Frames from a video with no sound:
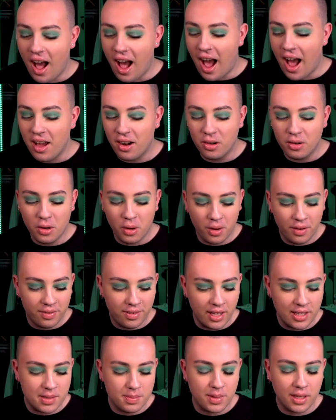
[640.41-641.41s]
don't know if
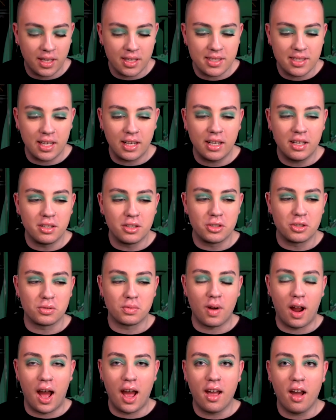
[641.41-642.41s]
that's because they didn't
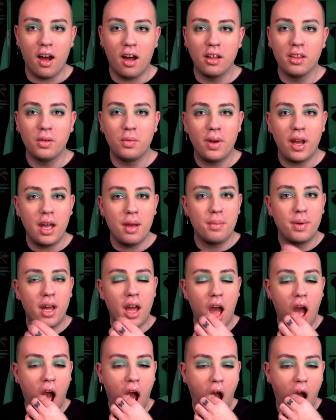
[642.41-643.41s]
dry all the way,
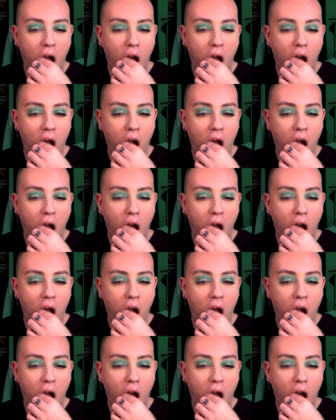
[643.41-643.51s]
but